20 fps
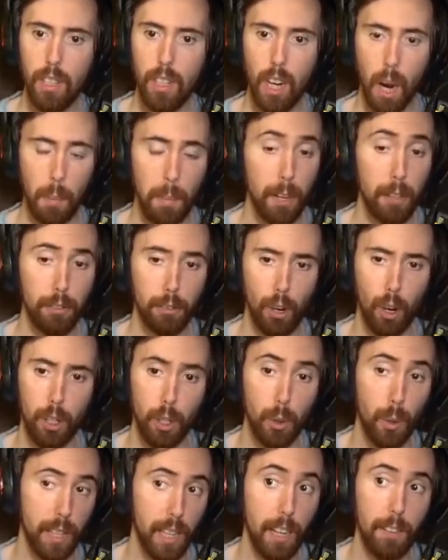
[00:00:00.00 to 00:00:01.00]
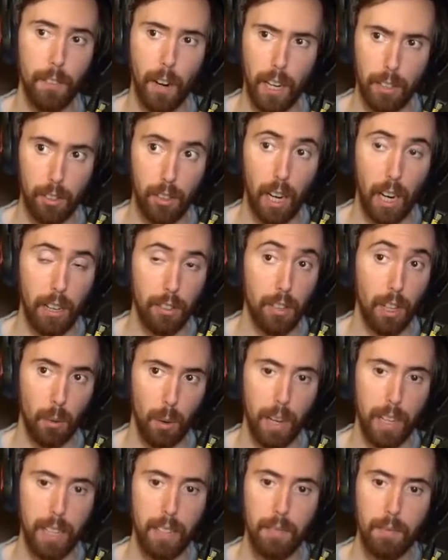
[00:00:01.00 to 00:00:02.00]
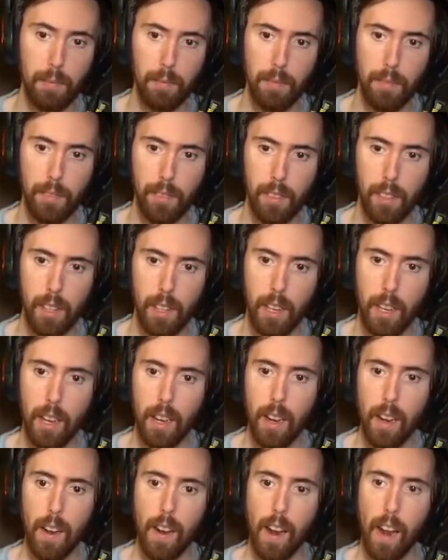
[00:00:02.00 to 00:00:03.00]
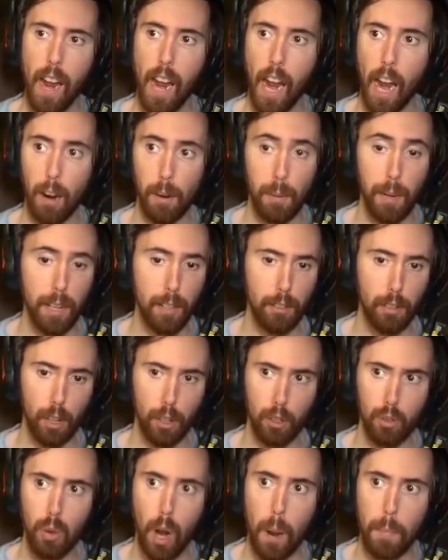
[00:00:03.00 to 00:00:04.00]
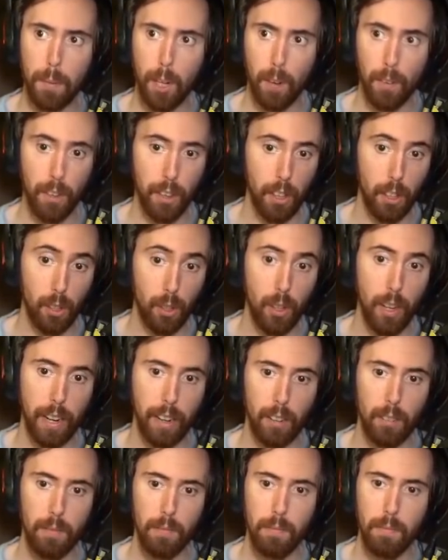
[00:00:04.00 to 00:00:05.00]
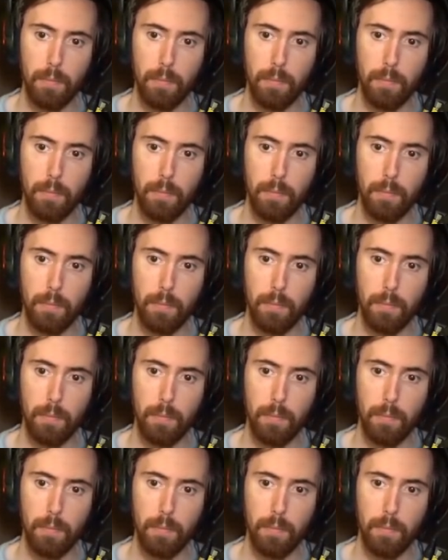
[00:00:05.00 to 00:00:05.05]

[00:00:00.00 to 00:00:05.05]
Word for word: I'm gonna start doing invites, guys. Get ready. Everybody start swapping over to the other layer.